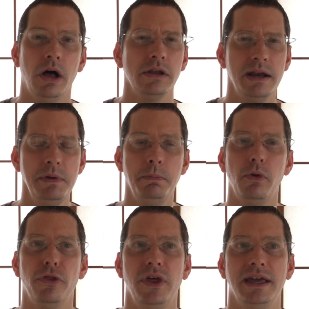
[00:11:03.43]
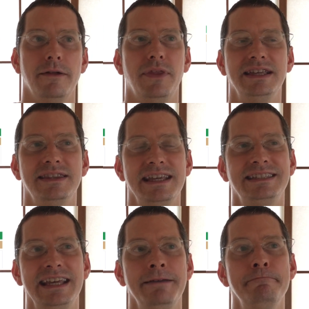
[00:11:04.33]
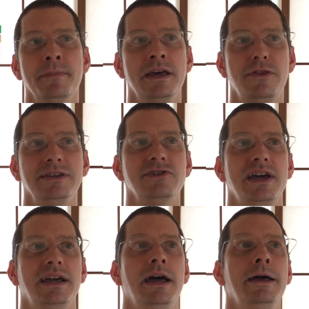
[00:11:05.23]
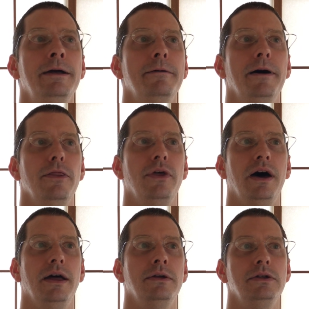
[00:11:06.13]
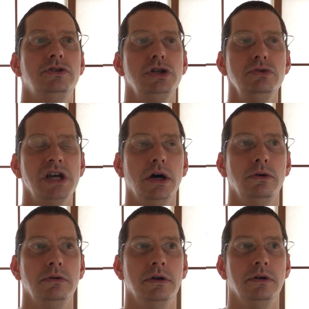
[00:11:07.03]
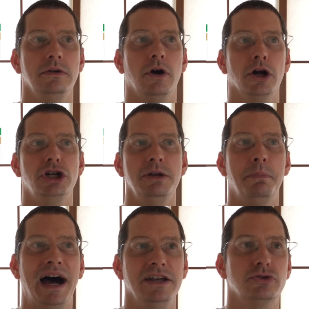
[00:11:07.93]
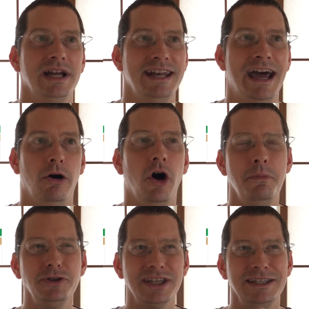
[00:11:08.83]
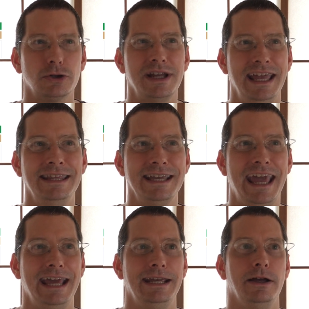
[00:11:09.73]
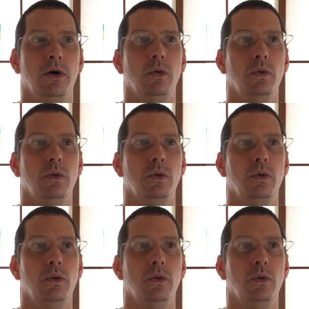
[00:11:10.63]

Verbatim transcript: A lot of people think, they say things like the two-tone are good buys right now, almost like sort of indicating